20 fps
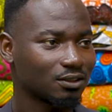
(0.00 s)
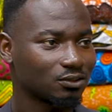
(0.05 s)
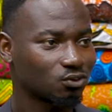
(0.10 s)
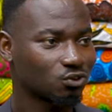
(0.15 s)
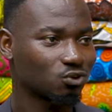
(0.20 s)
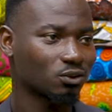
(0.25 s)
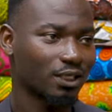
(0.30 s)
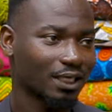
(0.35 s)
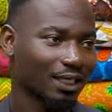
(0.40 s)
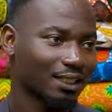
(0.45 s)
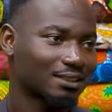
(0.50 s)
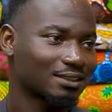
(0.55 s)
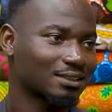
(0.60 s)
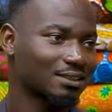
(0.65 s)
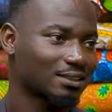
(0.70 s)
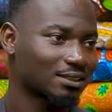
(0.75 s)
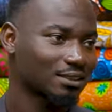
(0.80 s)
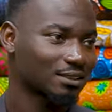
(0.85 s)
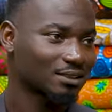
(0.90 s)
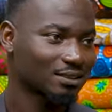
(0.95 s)
to get
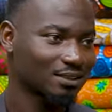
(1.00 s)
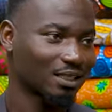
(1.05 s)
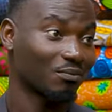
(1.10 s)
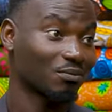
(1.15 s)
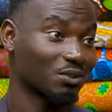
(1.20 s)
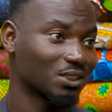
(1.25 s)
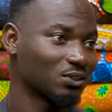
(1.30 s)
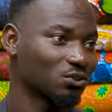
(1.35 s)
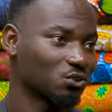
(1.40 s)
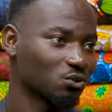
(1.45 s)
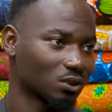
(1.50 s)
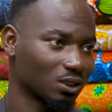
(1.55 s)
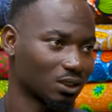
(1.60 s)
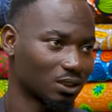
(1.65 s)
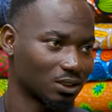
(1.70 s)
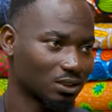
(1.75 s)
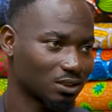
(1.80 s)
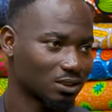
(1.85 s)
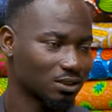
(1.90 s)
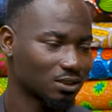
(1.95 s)
something to
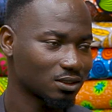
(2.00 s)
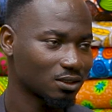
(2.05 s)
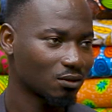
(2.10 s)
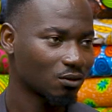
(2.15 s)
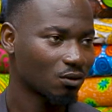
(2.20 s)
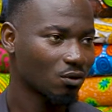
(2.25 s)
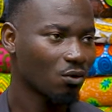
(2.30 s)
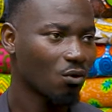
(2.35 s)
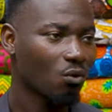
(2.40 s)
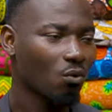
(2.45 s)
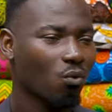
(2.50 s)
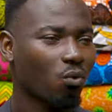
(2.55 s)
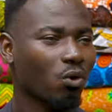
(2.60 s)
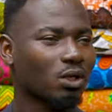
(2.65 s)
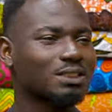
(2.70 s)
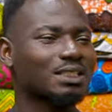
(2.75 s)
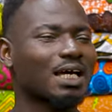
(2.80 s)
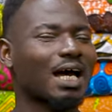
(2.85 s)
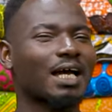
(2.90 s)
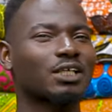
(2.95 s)
eat.
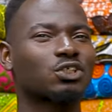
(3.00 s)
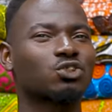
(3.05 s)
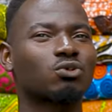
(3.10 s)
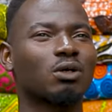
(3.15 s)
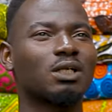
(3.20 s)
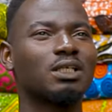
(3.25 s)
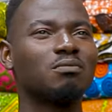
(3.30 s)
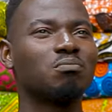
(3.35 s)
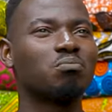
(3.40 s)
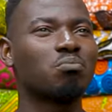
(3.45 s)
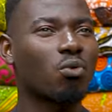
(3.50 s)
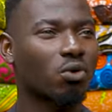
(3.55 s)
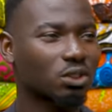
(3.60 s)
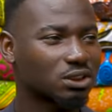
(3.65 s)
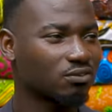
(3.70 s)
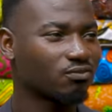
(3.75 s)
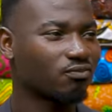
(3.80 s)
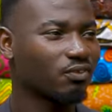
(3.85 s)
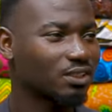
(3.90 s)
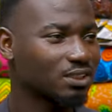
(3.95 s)
What actually
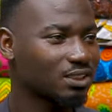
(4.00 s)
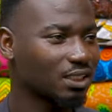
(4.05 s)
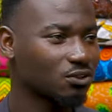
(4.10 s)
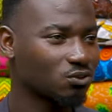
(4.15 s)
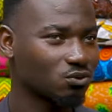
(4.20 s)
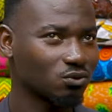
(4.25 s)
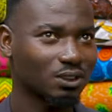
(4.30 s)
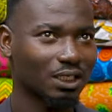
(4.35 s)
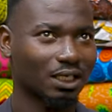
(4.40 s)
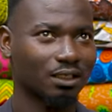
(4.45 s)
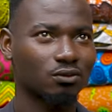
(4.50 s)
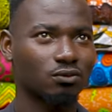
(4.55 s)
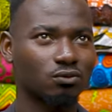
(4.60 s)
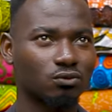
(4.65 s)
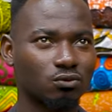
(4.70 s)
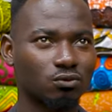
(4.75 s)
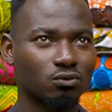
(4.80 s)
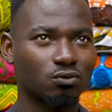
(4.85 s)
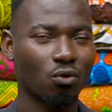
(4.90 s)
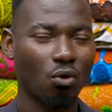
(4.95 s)
motivated you that
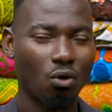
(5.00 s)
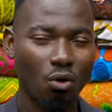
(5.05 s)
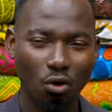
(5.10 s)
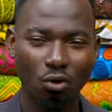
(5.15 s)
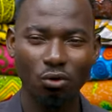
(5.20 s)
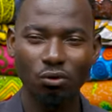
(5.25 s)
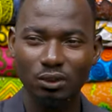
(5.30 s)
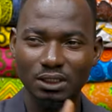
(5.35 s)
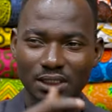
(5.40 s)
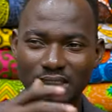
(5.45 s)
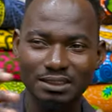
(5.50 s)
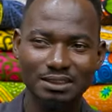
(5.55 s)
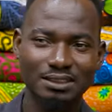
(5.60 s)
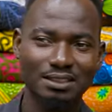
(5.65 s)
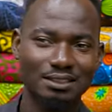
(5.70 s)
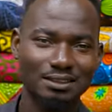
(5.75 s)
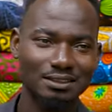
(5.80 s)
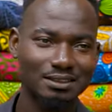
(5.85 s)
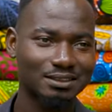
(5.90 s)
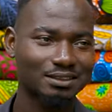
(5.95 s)
all these
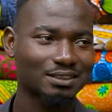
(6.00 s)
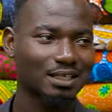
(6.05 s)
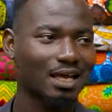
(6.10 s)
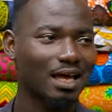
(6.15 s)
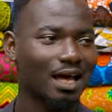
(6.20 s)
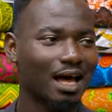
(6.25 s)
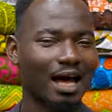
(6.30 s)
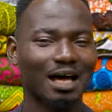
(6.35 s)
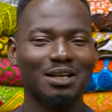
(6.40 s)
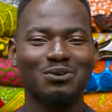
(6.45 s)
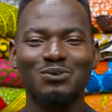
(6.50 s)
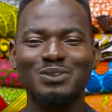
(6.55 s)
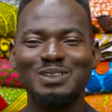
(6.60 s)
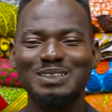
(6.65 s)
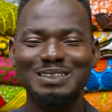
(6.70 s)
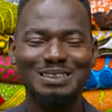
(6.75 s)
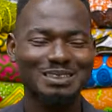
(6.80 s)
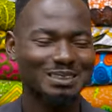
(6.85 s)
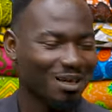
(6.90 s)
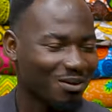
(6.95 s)
things are not
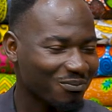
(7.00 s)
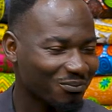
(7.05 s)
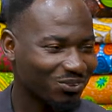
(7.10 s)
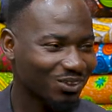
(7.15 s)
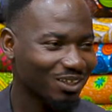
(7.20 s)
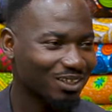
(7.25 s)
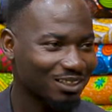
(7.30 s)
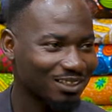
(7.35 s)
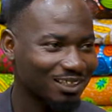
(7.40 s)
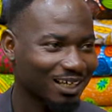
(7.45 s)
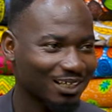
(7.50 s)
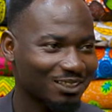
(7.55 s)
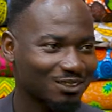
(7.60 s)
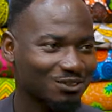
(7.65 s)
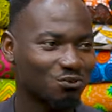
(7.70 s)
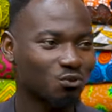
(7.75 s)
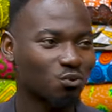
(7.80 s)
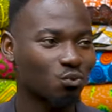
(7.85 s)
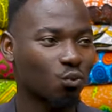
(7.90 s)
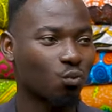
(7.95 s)
something that
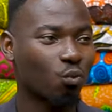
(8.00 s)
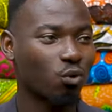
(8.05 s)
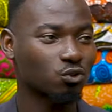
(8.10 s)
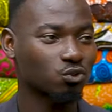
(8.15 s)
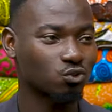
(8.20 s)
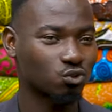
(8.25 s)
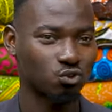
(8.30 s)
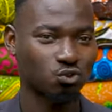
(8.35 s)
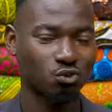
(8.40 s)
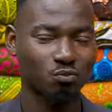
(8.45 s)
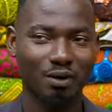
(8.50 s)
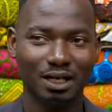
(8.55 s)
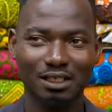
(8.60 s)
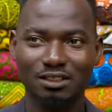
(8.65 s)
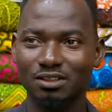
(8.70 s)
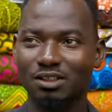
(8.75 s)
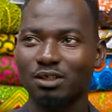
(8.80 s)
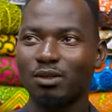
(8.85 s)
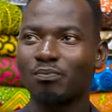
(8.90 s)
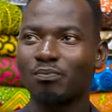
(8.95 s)
you want to do, but